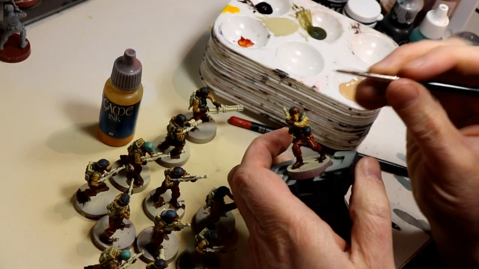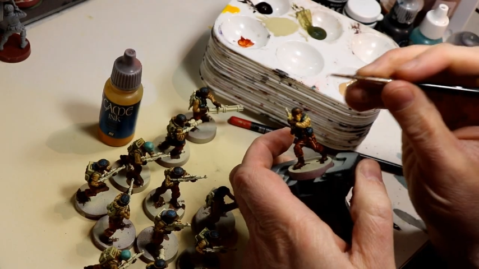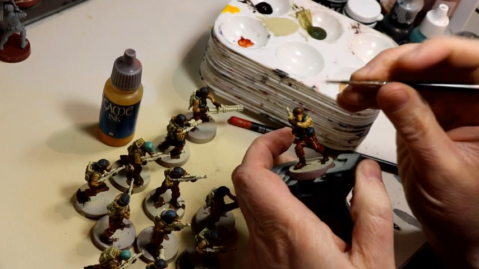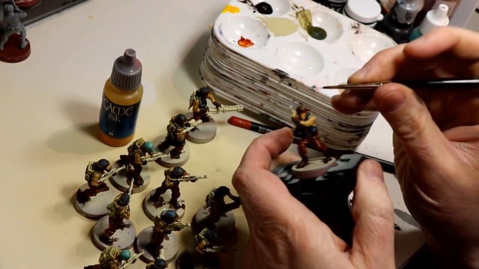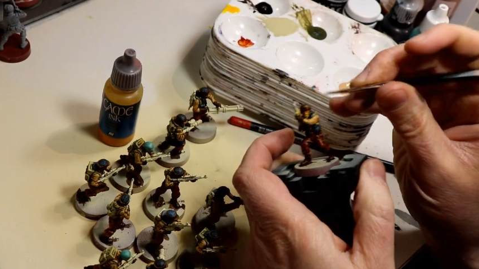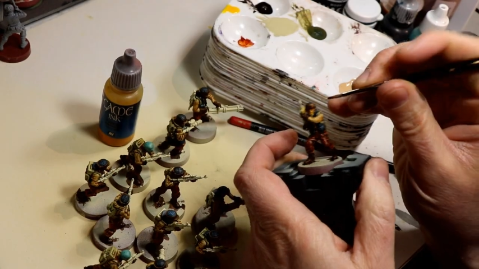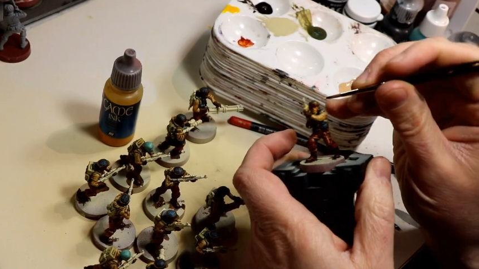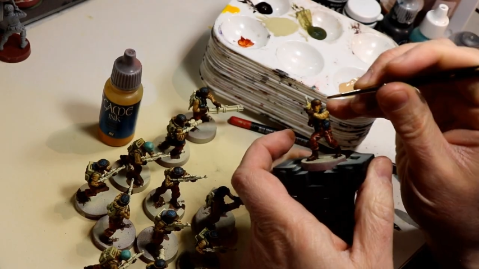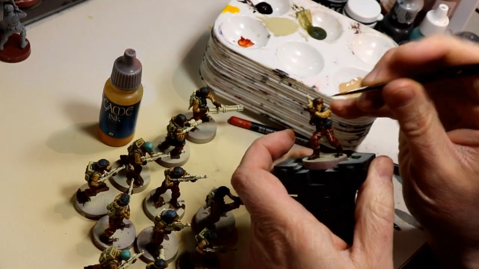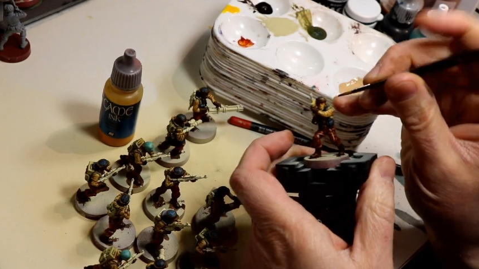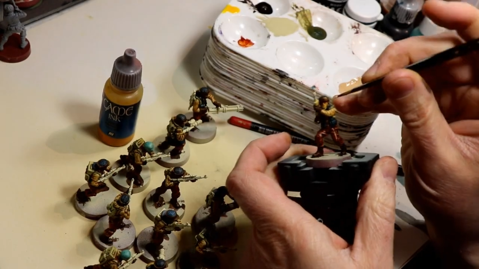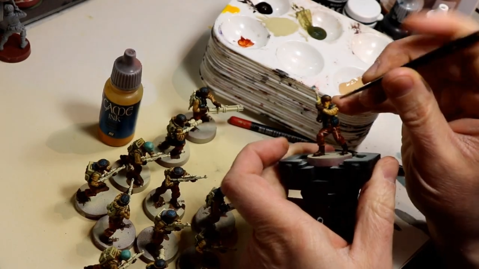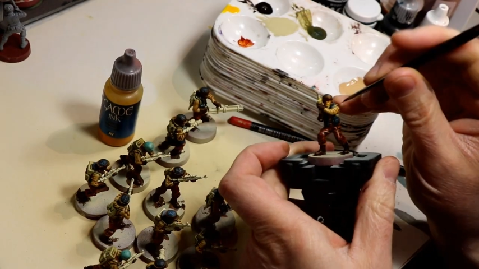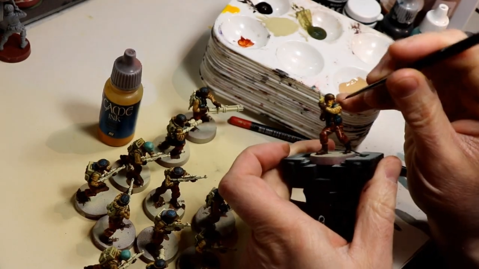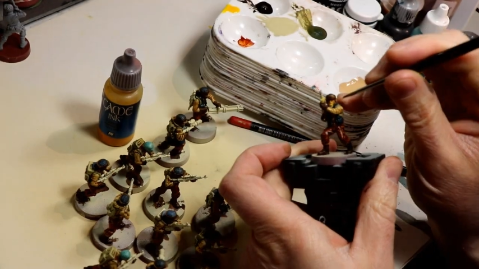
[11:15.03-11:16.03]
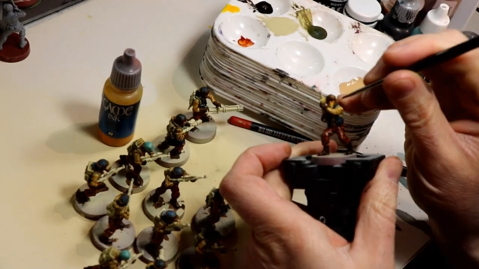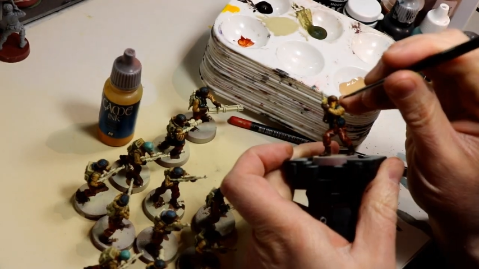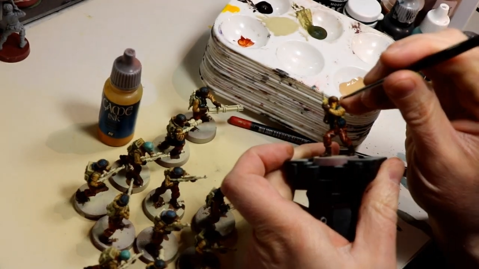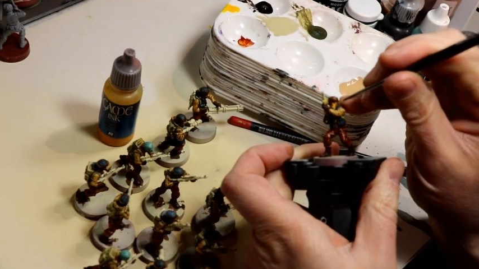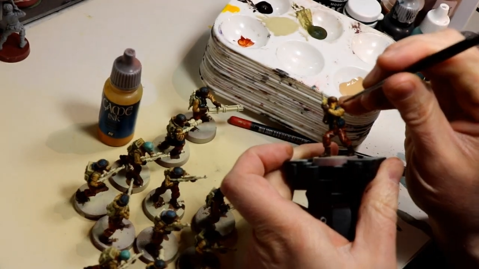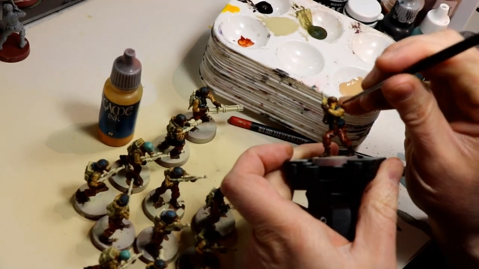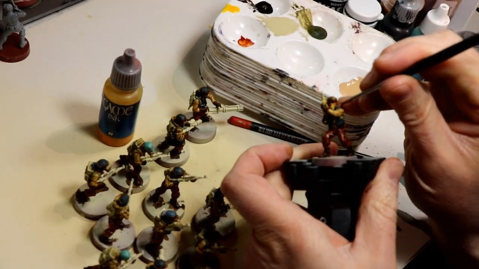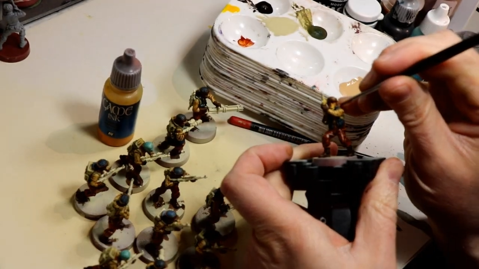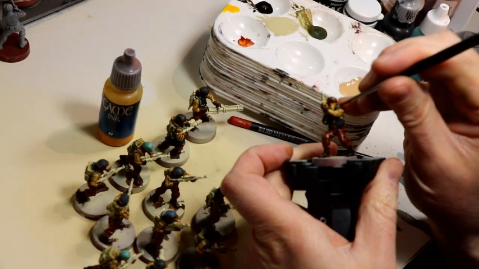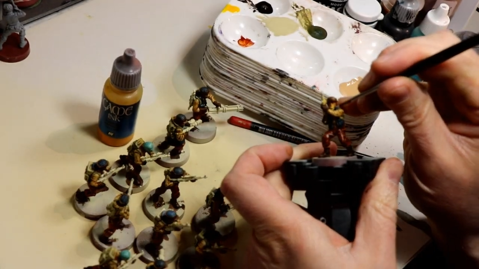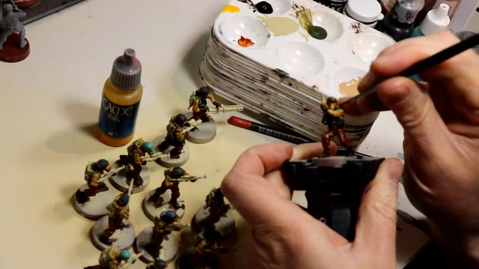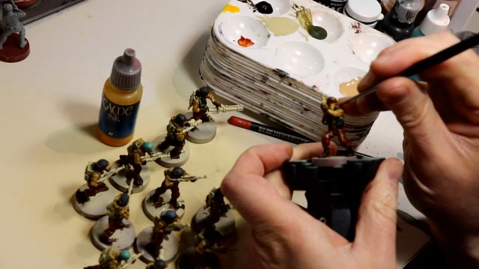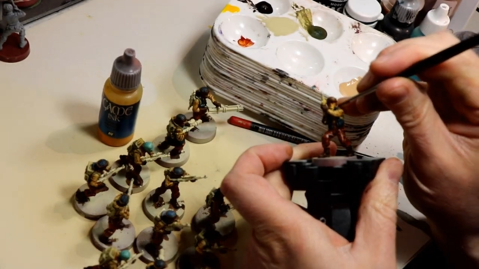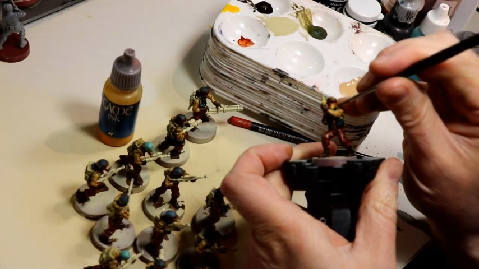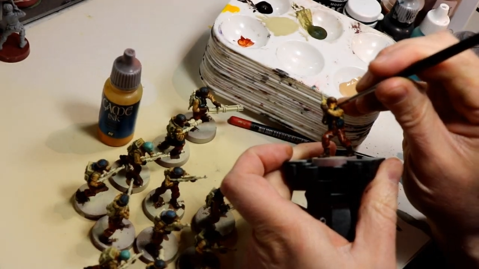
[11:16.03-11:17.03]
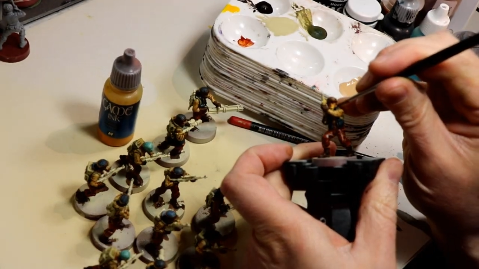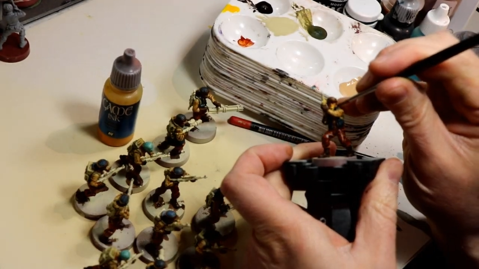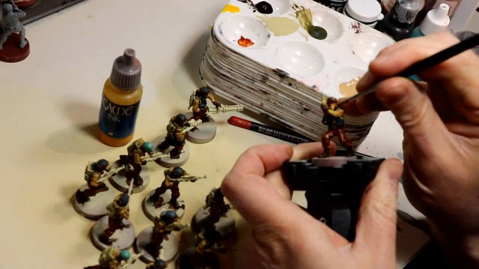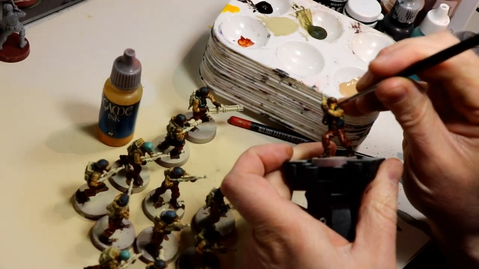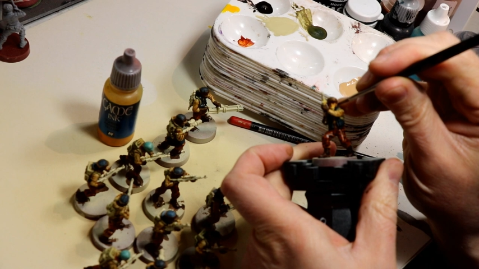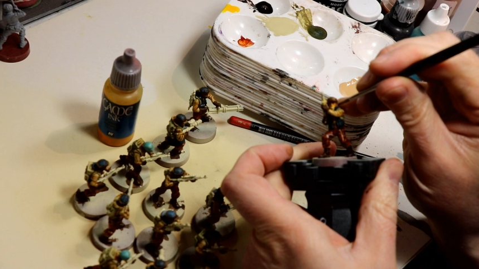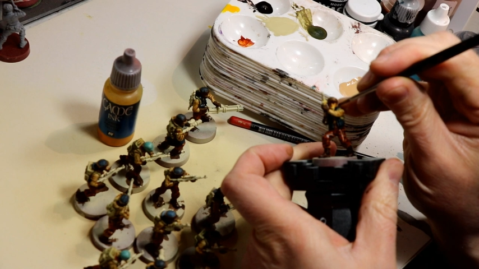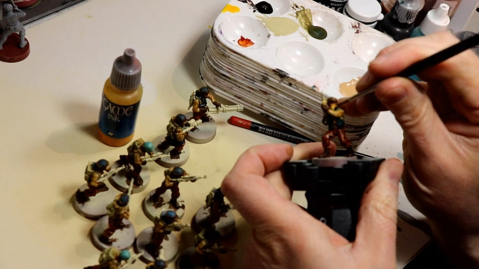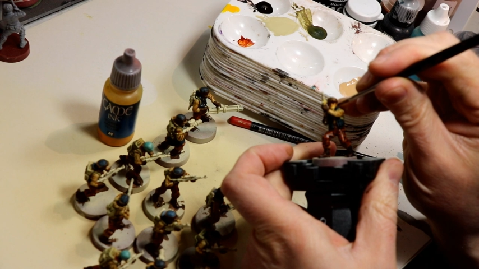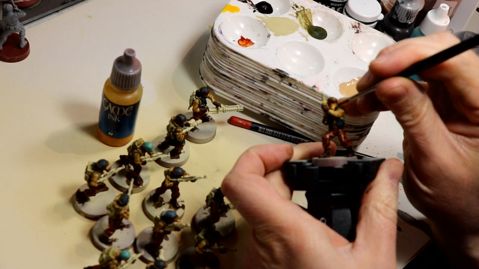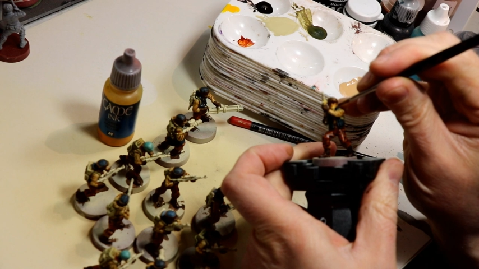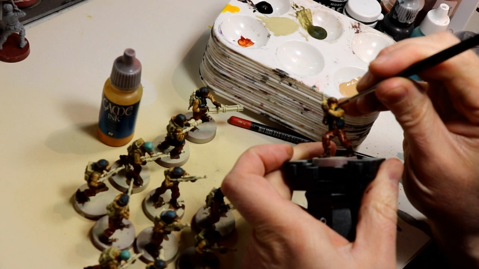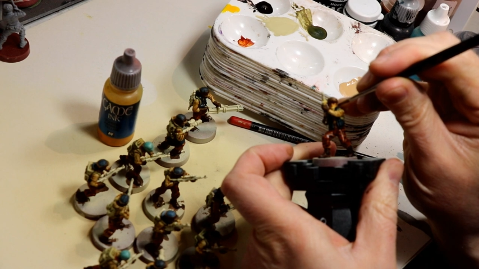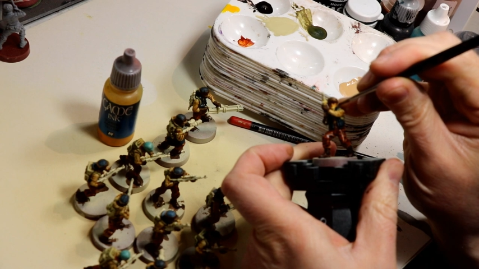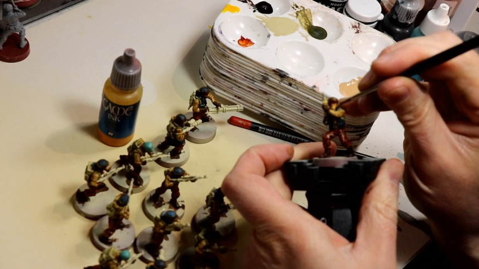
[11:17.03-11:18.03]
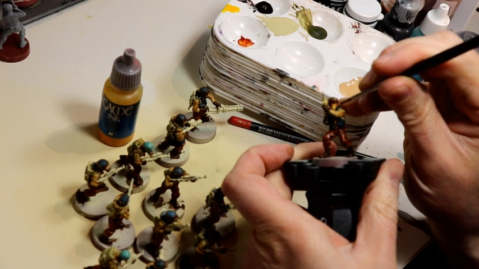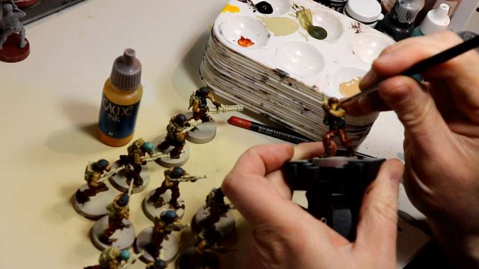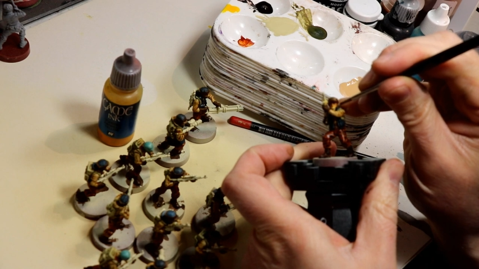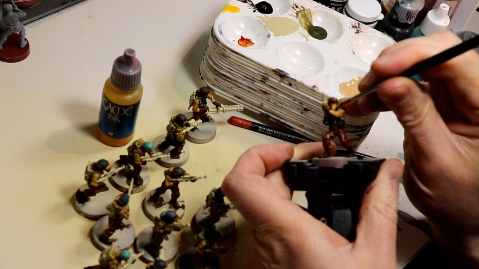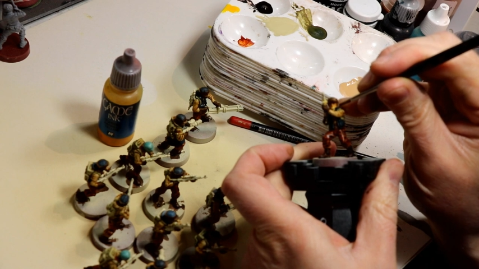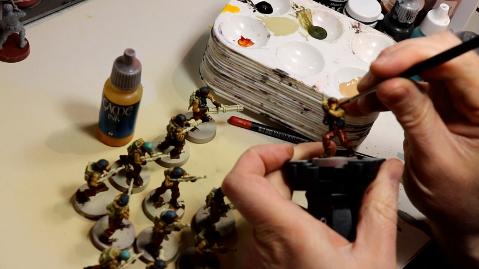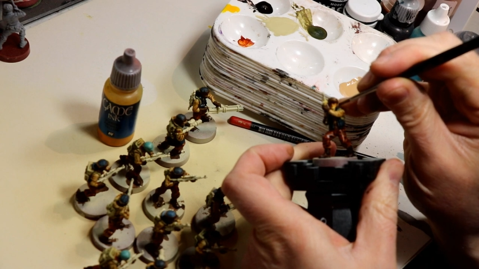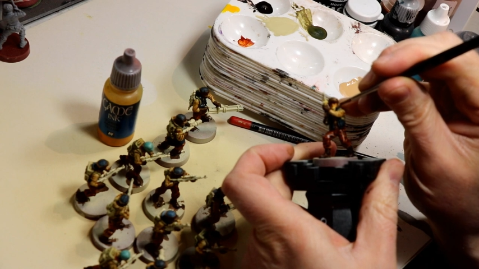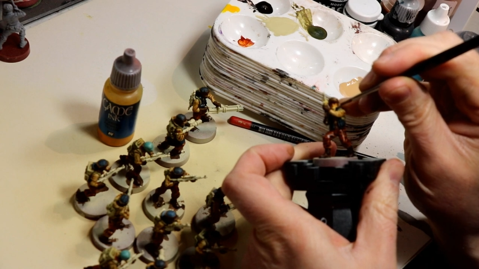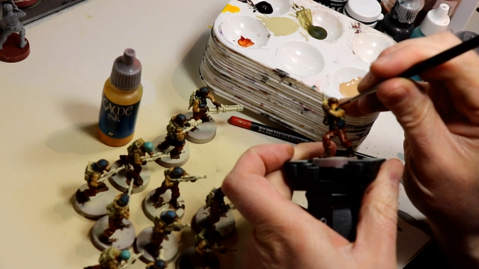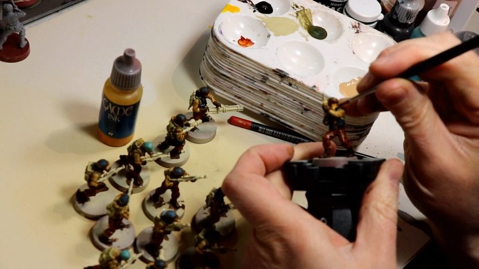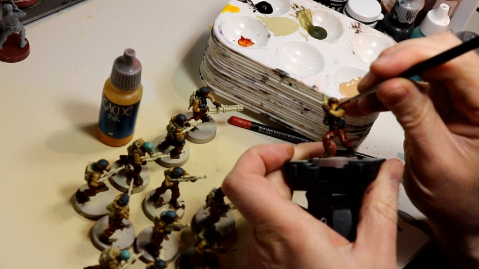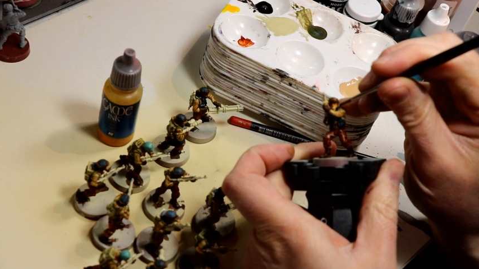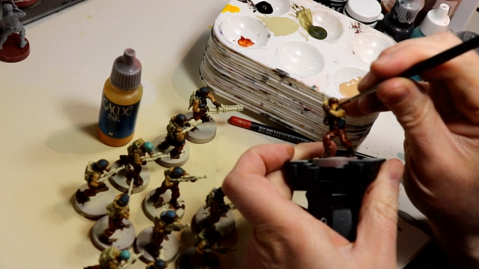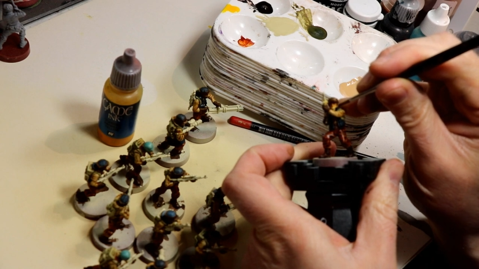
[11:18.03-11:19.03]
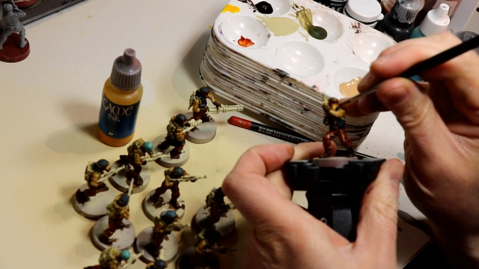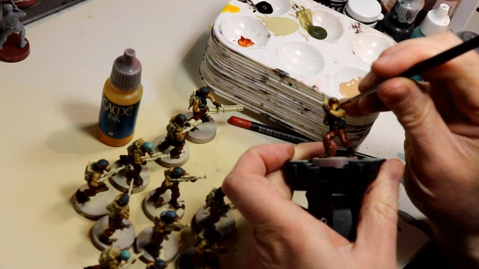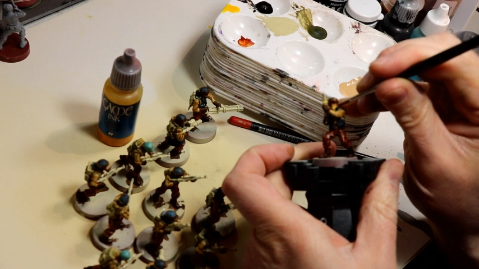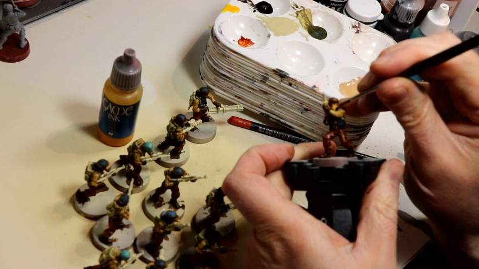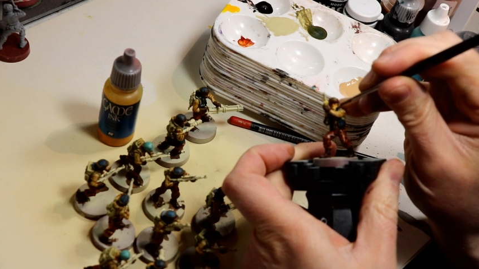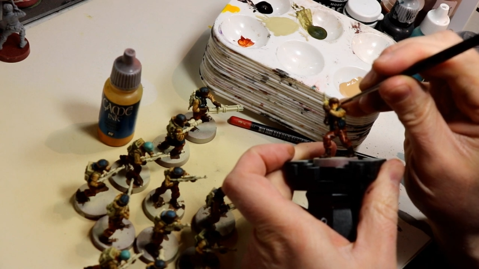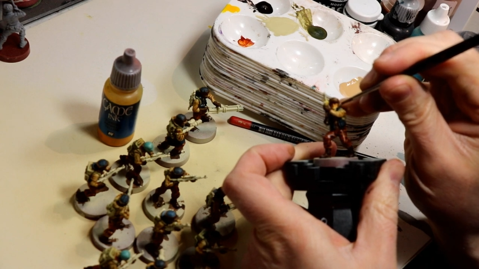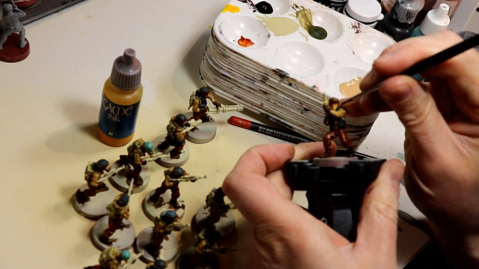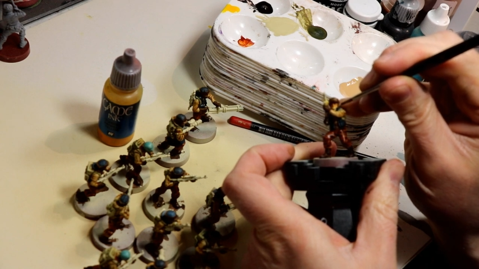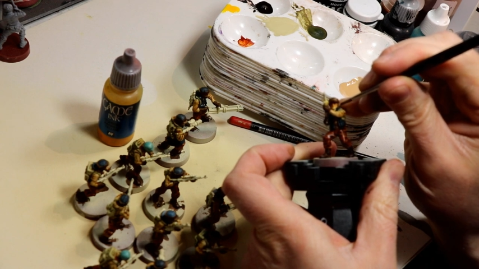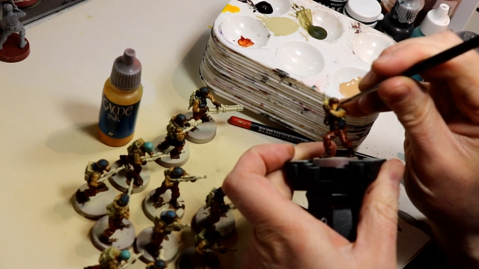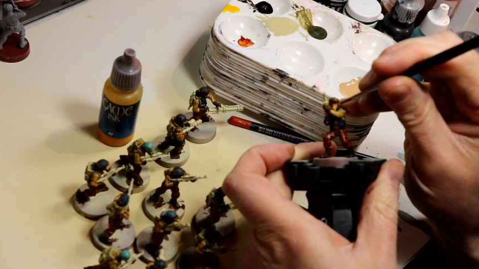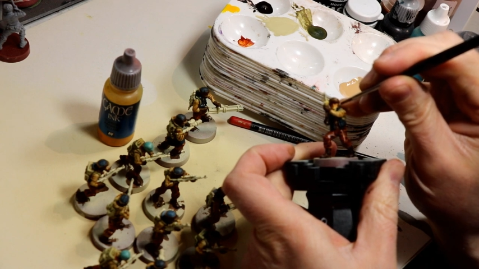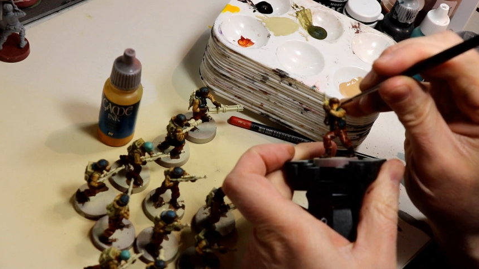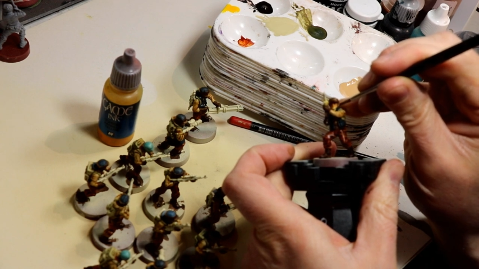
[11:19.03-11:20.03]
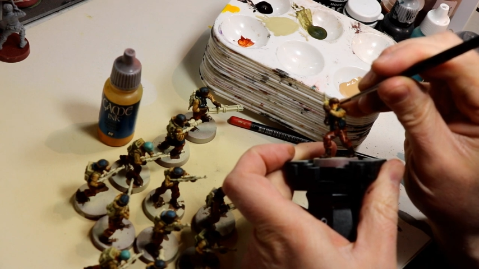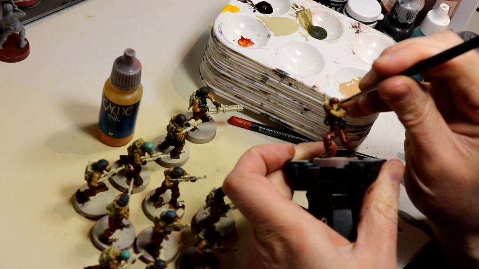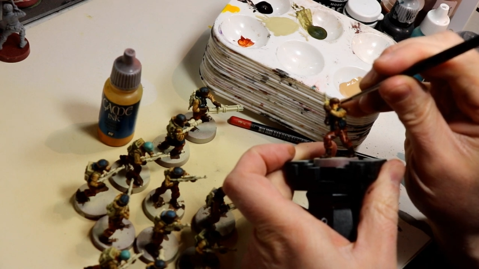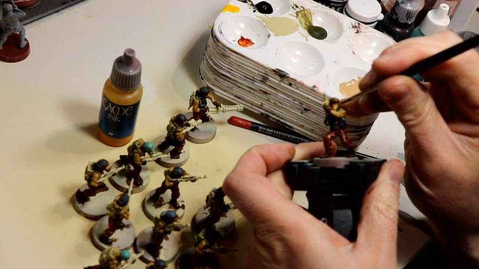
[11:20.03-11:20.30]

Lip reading: (no speaker visible)